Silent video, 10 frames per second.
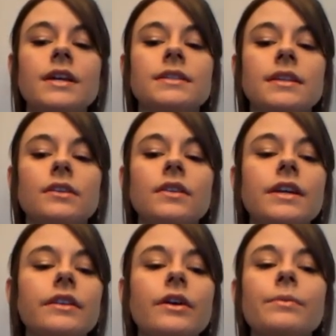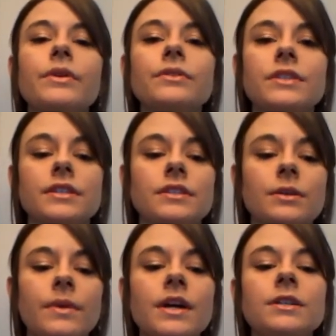signaling their immune
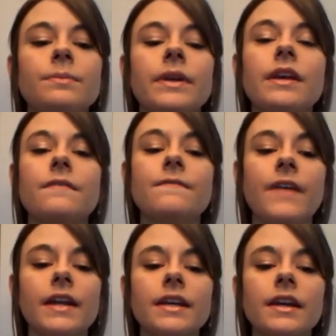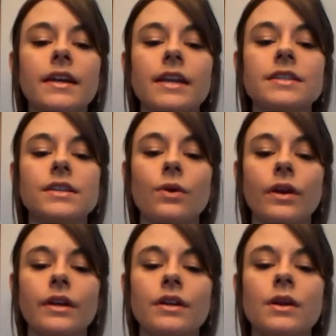system to begin fighting against the
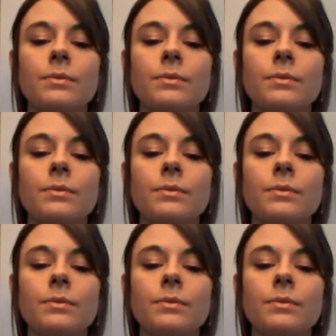organ,